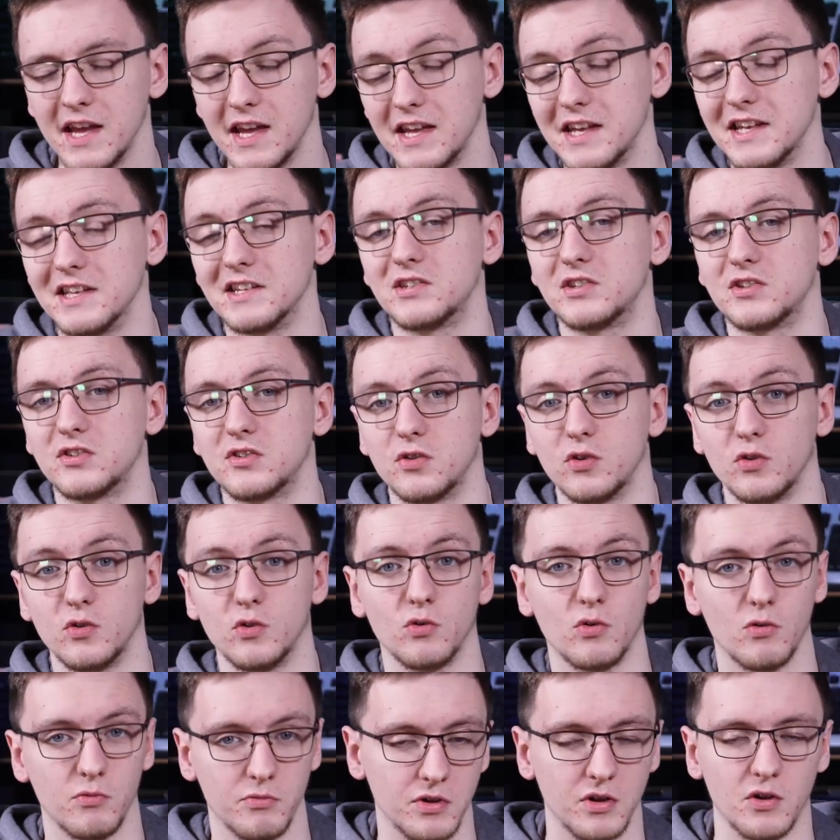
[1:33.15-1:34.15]
is
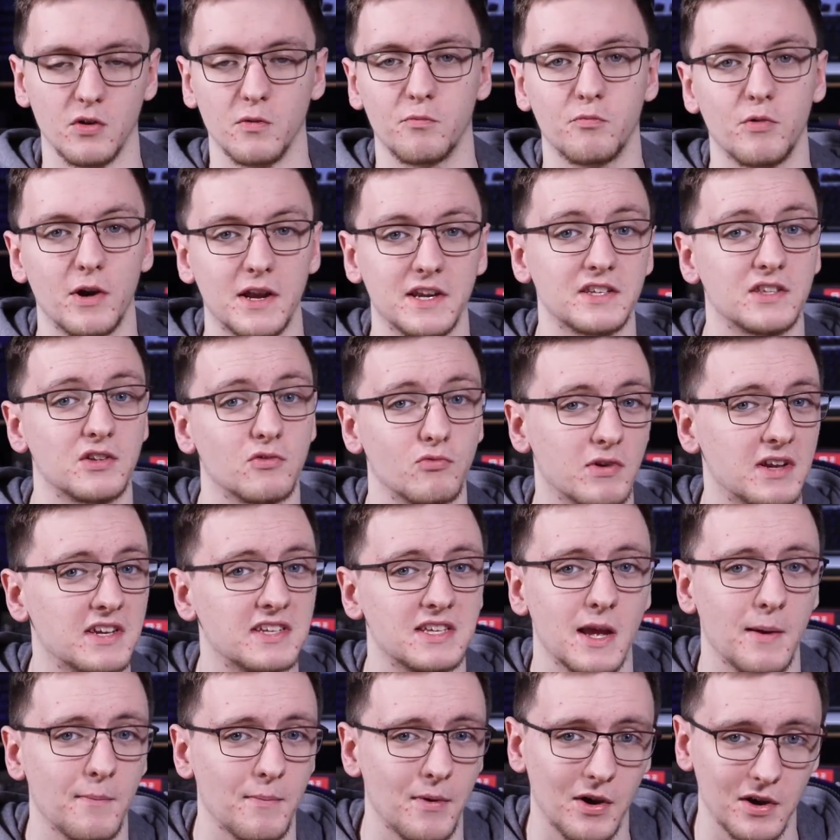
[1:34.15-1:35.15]
to you know press the
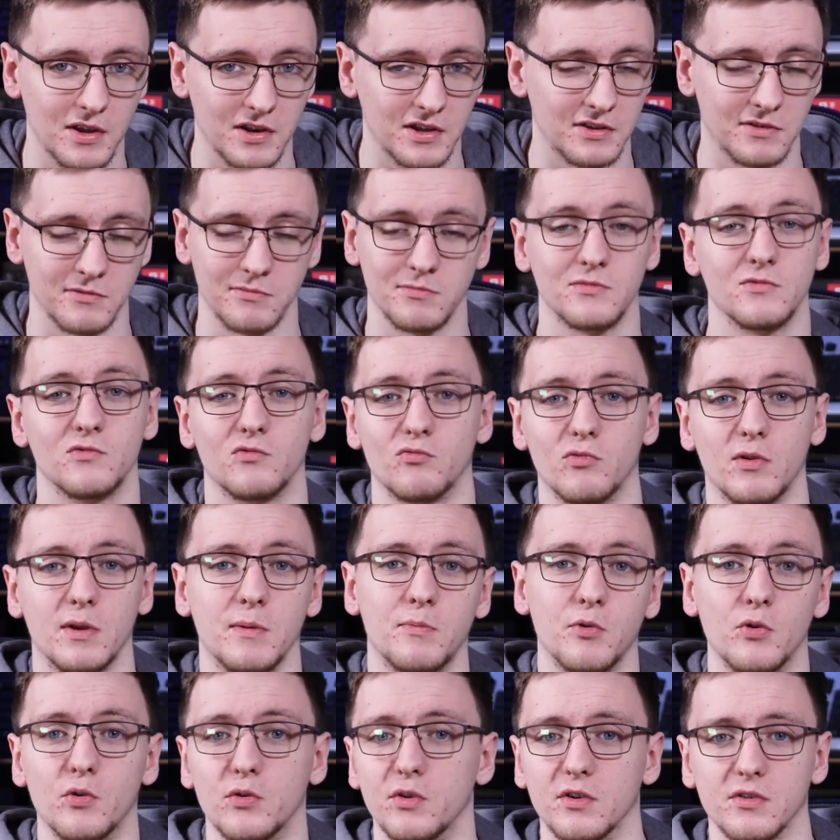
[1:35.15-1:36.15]
reset button and
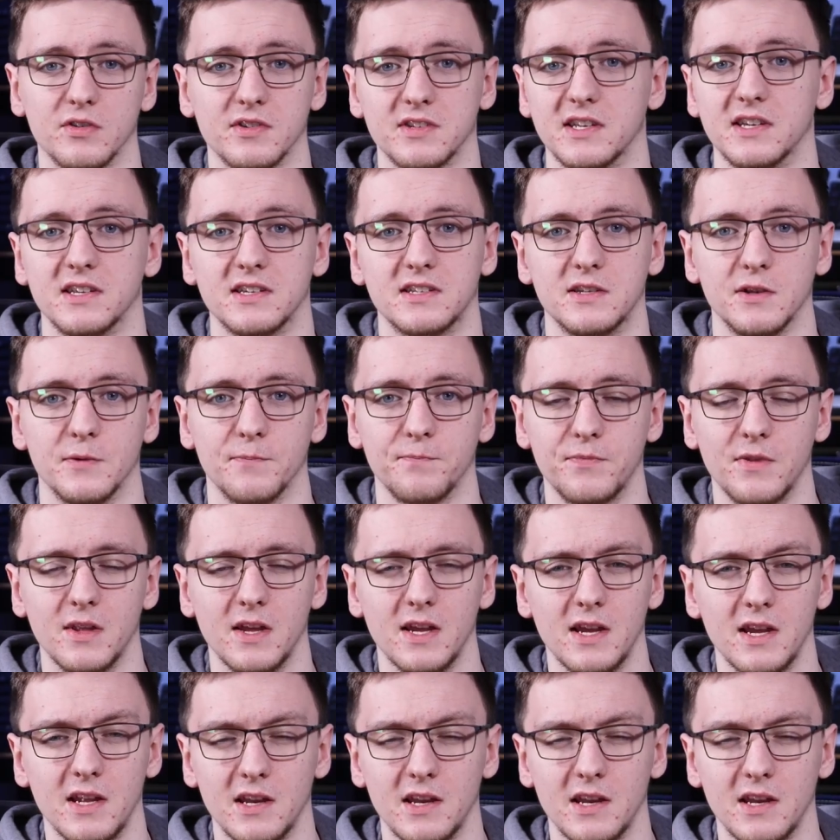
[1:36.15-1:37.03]
reboot your system.